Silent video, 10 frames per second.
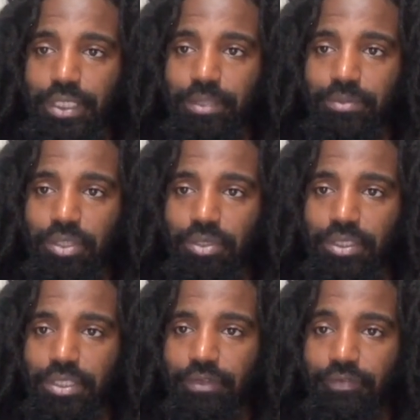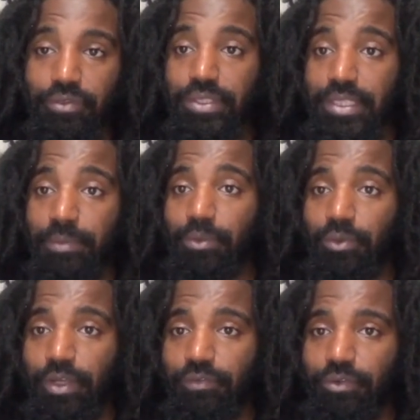keep turning if you step
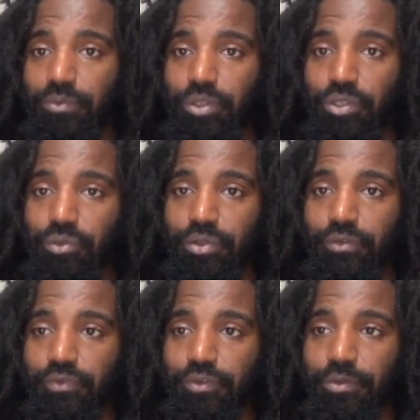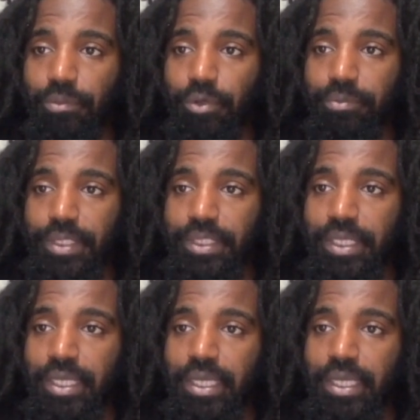away from your career for a moment.